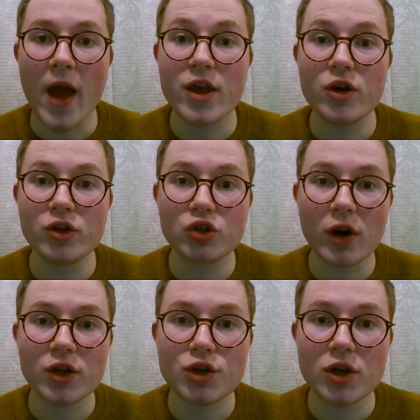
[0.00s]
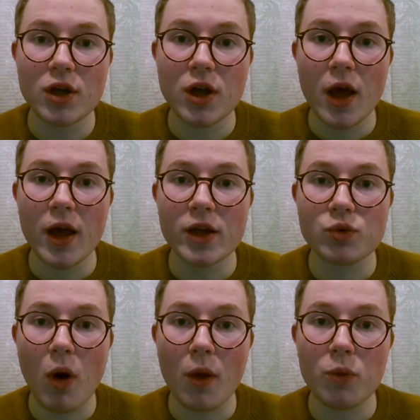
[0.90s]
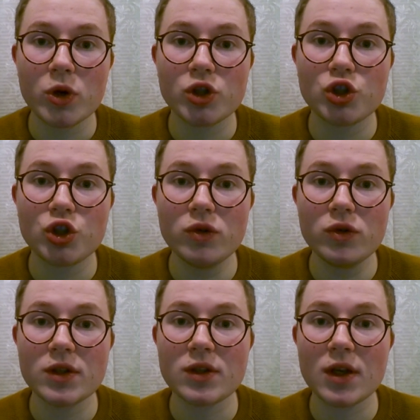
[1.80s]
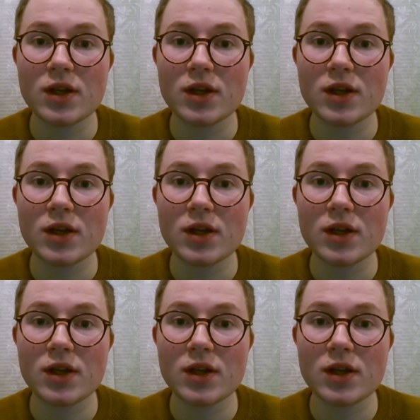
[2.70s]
A good strategy is one which chooses